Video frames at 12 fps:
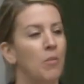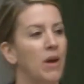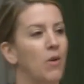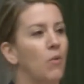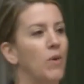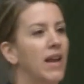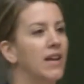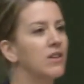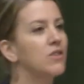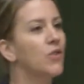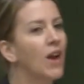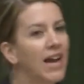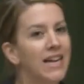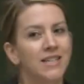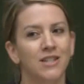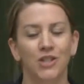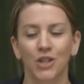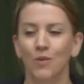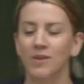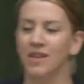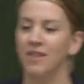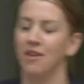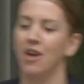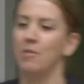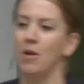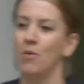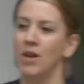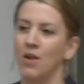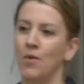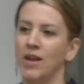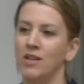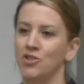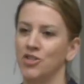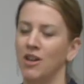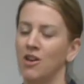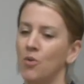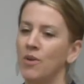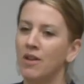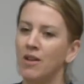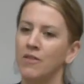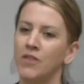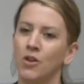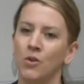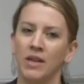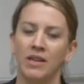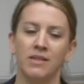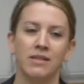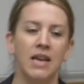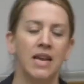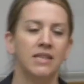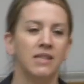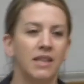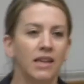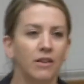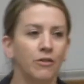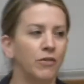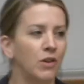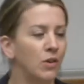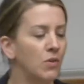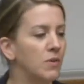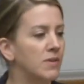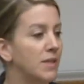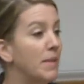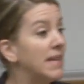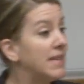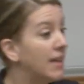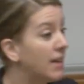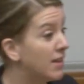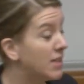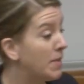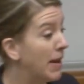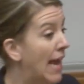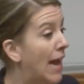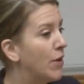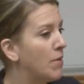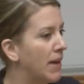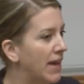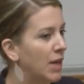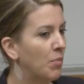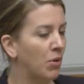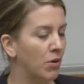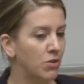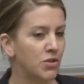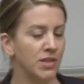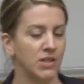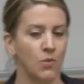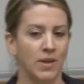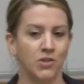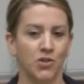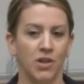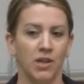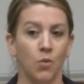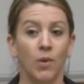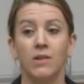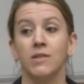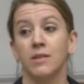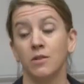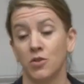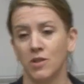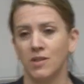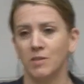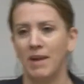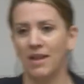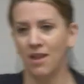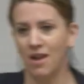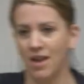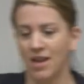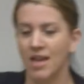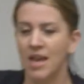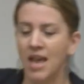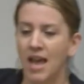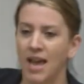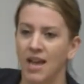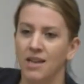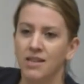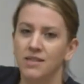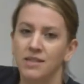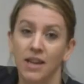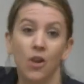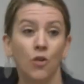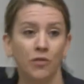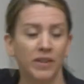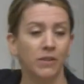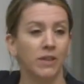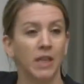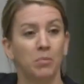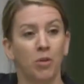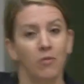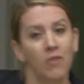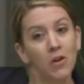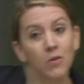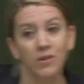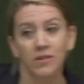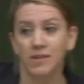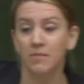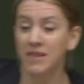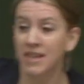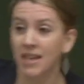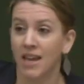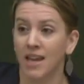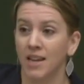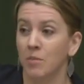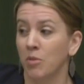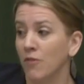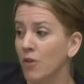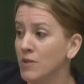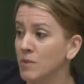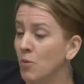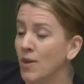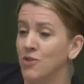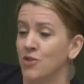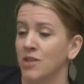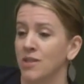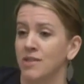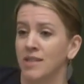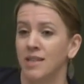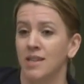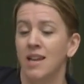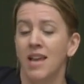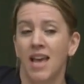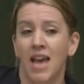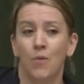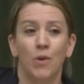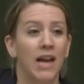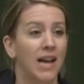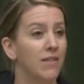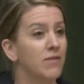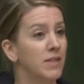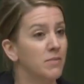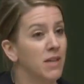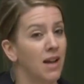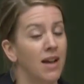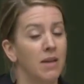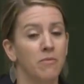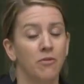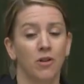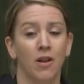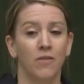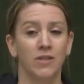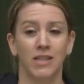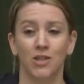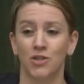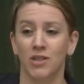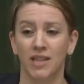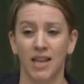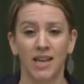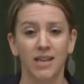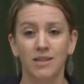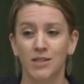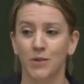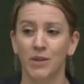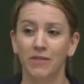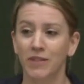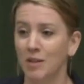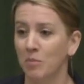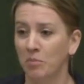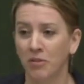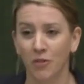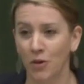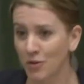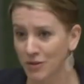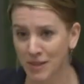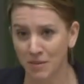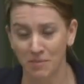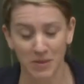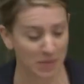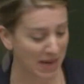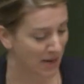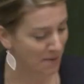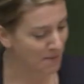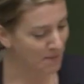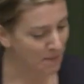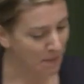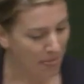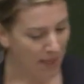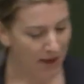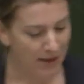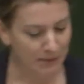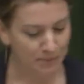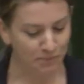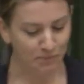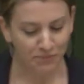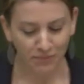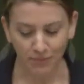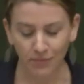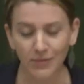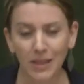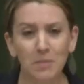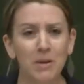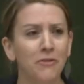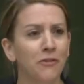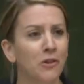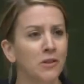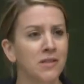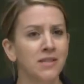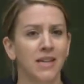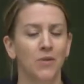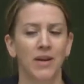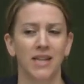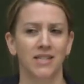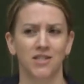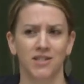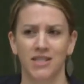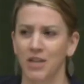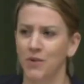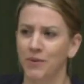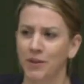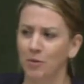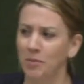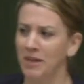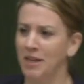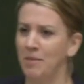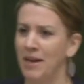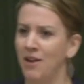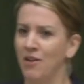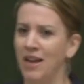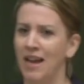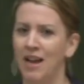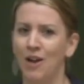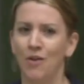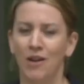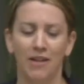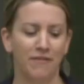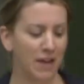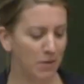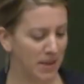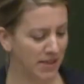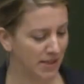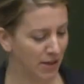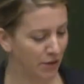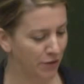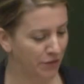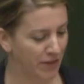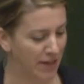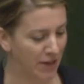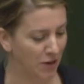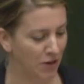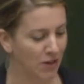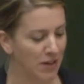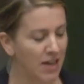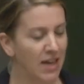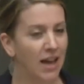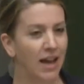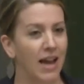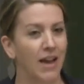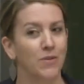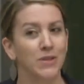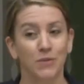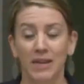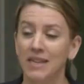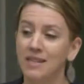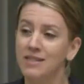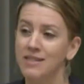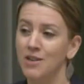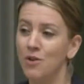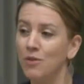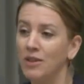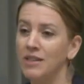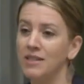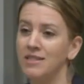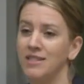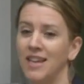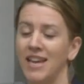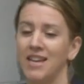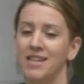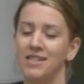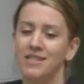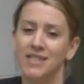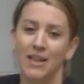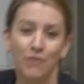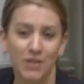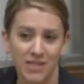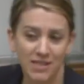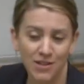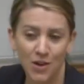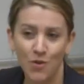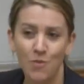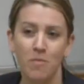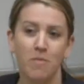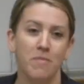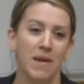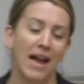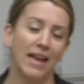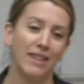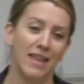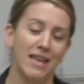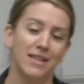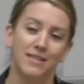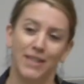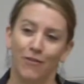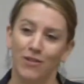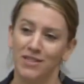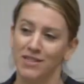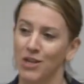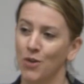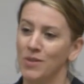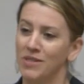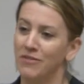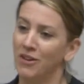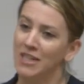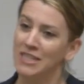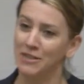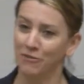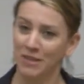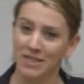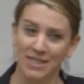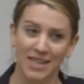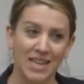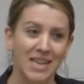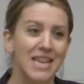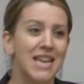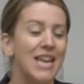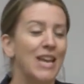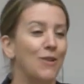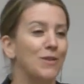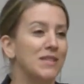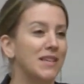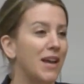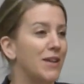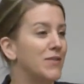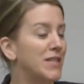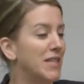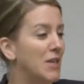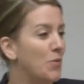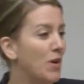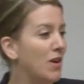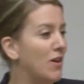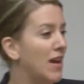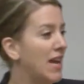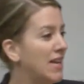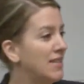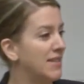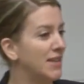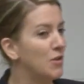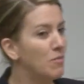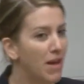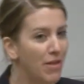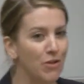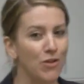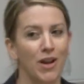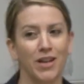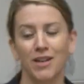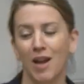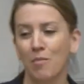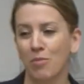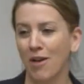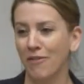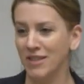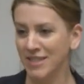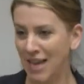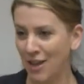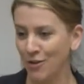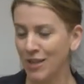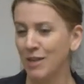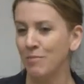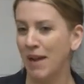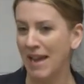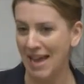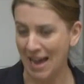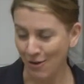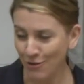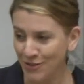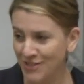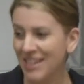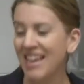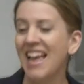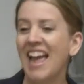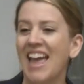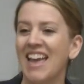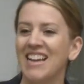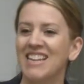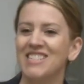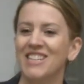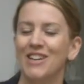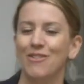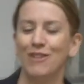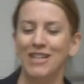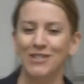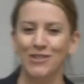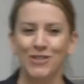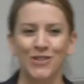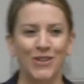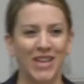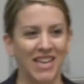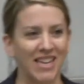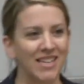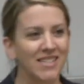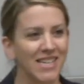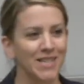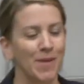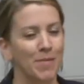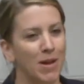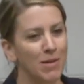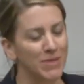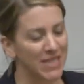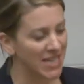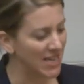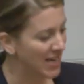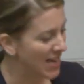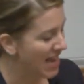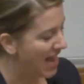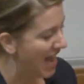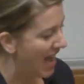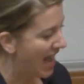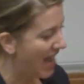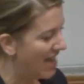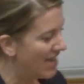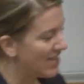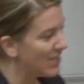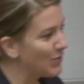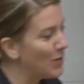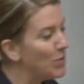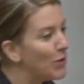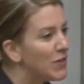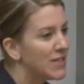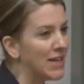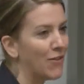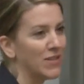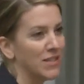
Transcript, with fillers: But what I tried to do as I thought about what I wanted to share with all of you is to give you some ideas about how we might approach this question, where solutions might lie, and, and hopefully really provoke some thinking and provoke some questions. And, and we'll have some time for conversation at the end, so even provoke some debate. Um, but first, I wanted to just tell you a little bit about how I found myself here. I was raised in Oakland and San Francisco. Back then, San Francisco was a very different city. It was the kind of city where a single mother on a nonprofit salary could buy a house and uh, raise her two kids, as my mom did. And we moved to San